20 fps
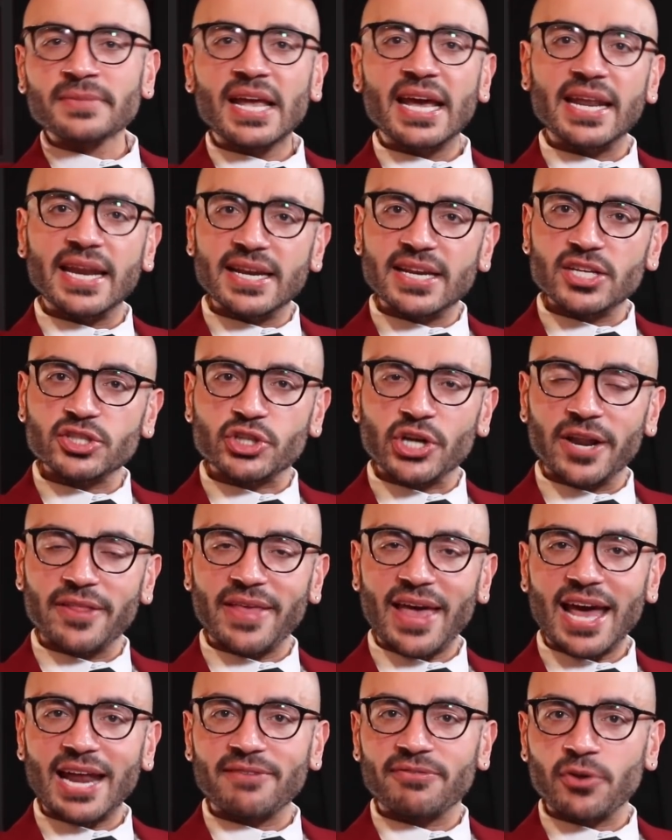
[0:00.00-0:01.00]
In addition to
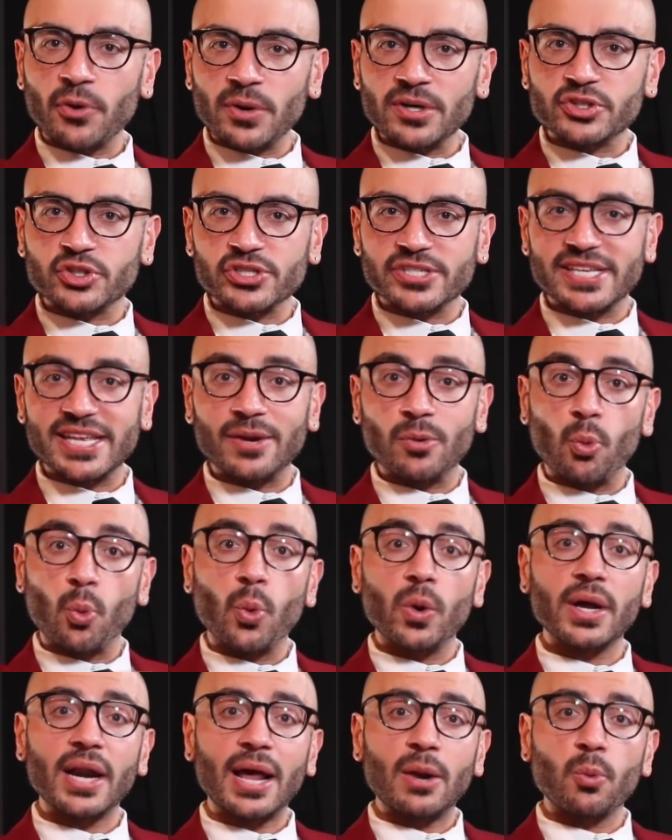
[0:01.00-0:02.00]
that, if you're interested in
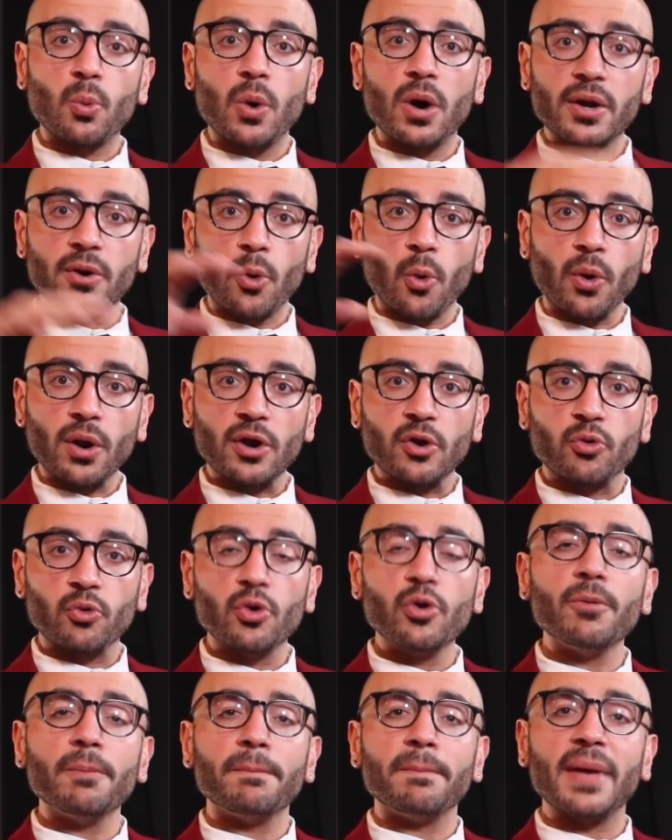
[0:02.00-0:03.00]
one-on-one or
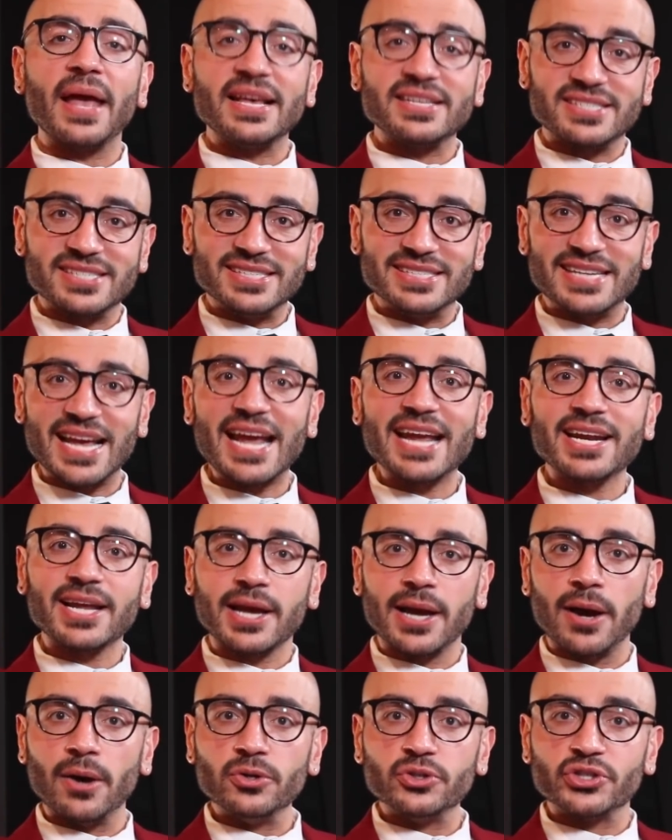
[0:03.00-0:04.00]
group-based date
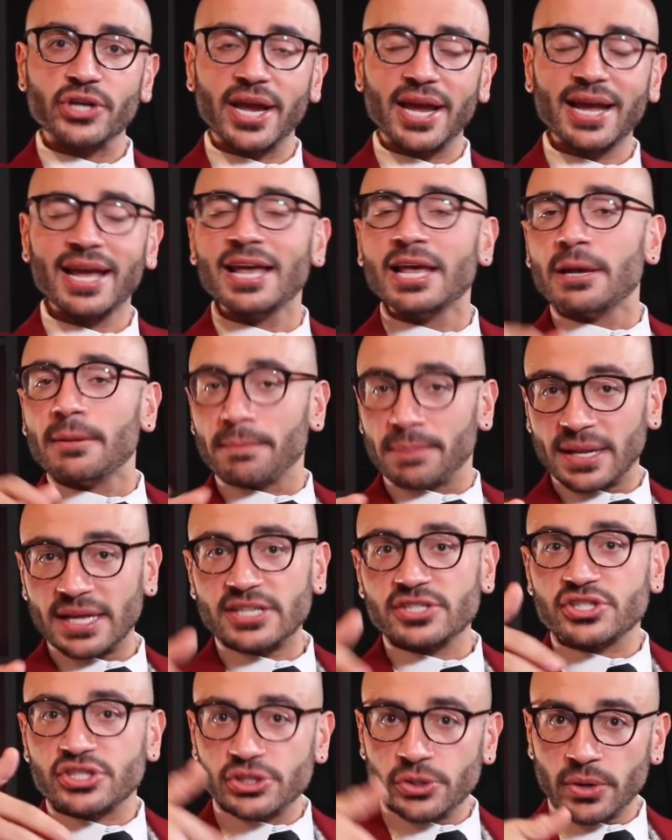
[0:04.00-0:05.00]
coaching,
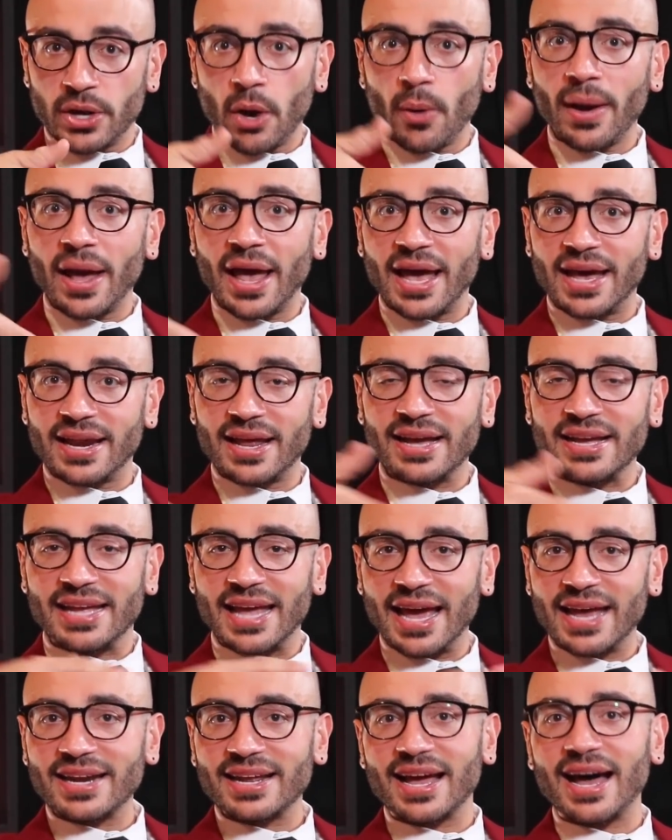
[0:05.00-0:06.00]
please do go ahead,
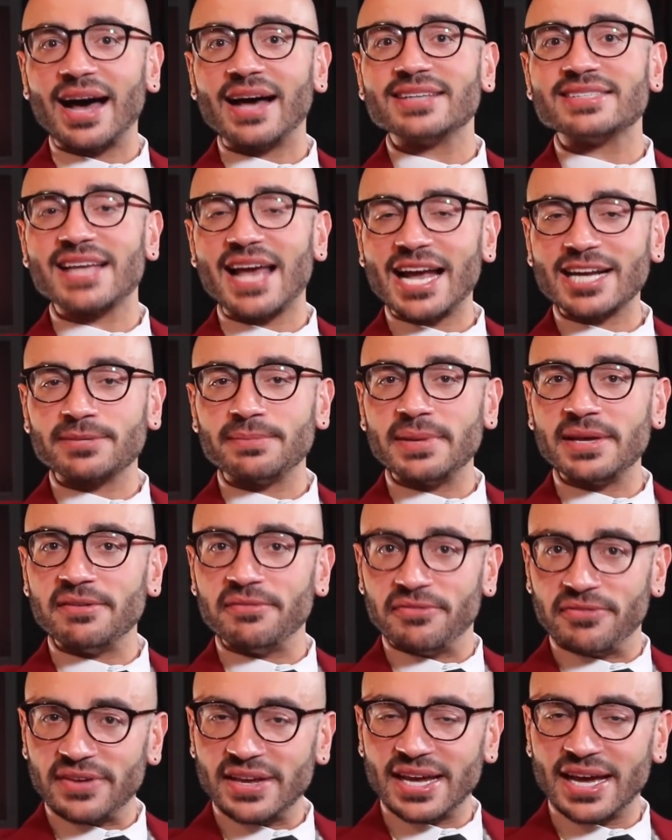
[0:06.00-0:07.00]
again, contact me
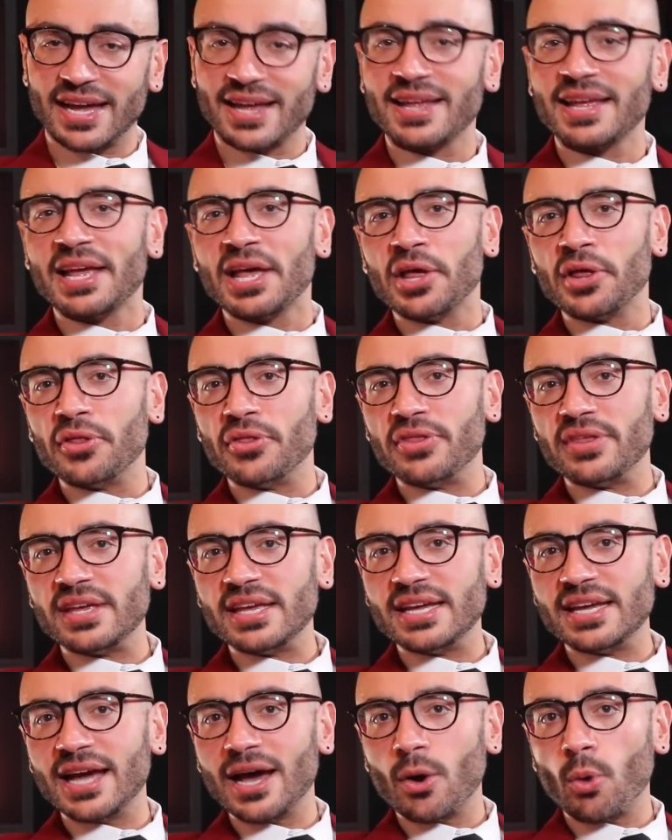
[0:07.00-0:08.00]
via
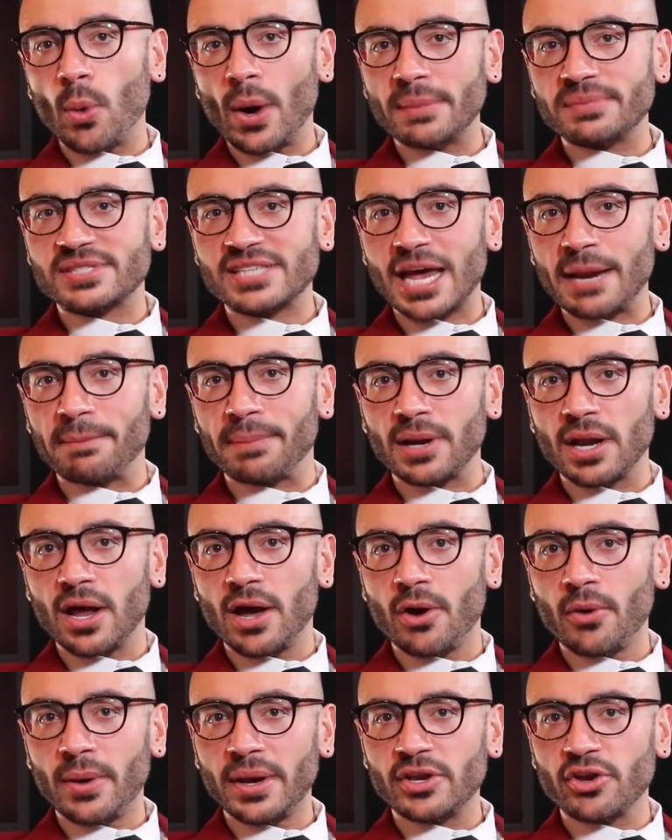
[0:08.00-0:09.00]
the website
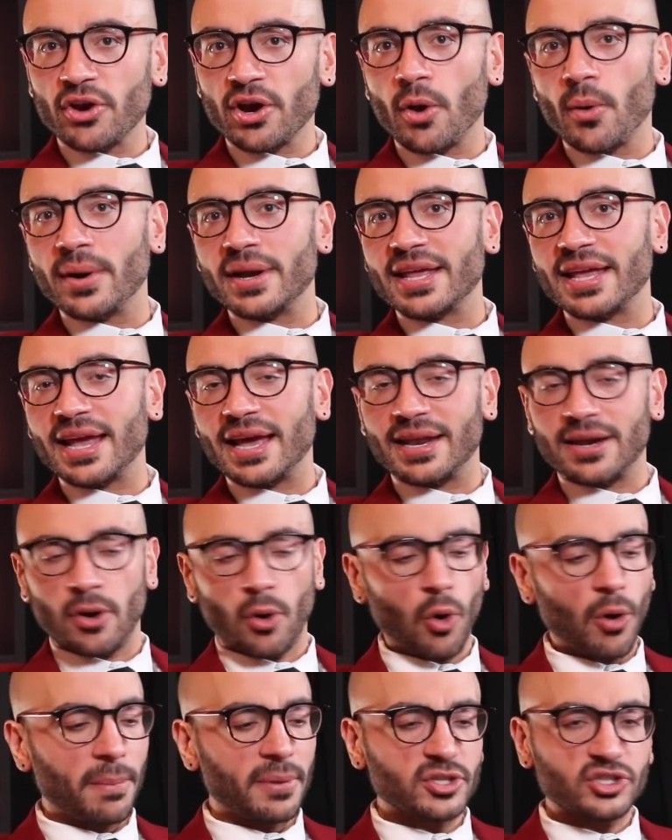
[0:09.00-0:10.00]
below, and you're going to get a
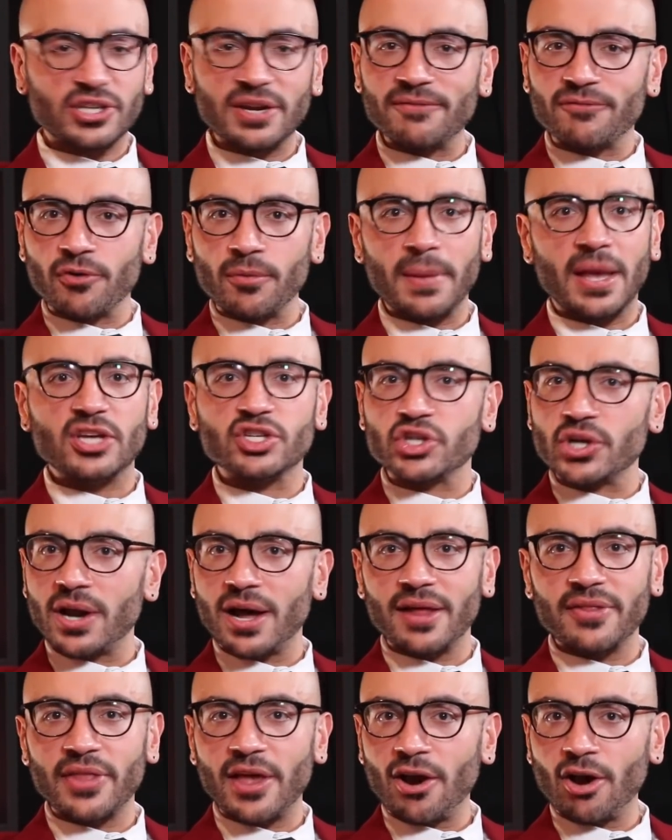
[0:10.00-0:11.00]
whole bunch of information
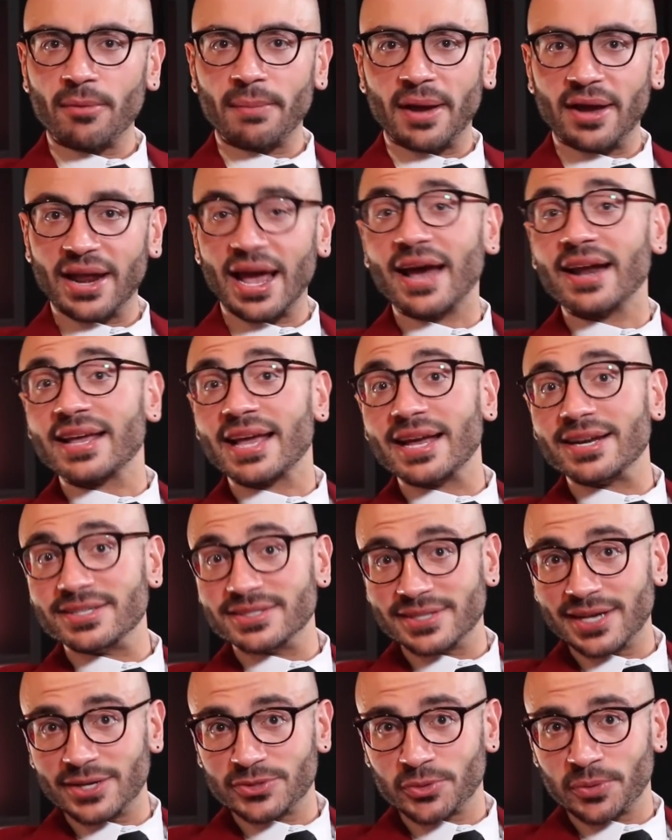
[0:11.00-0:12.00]
on there about how to get in
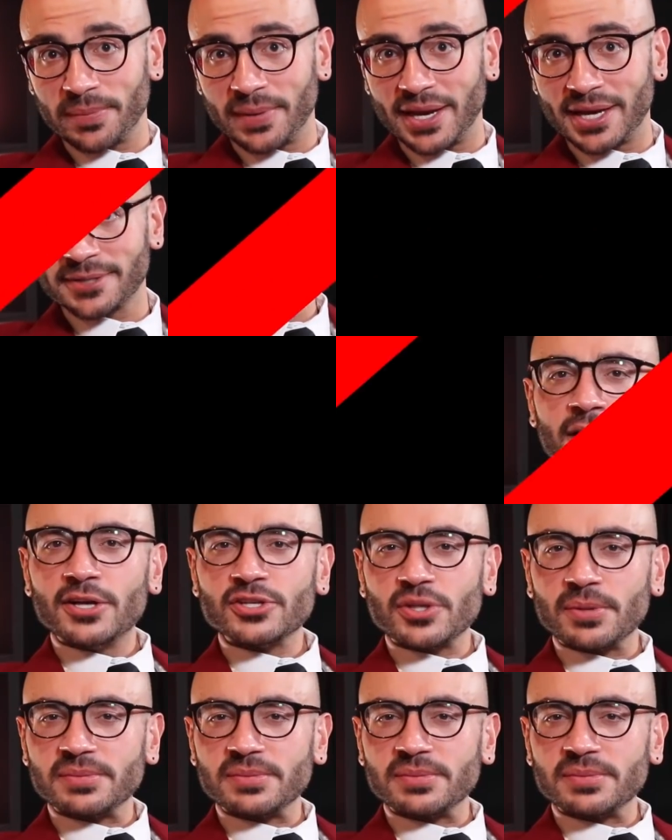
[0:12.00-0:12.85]
touch.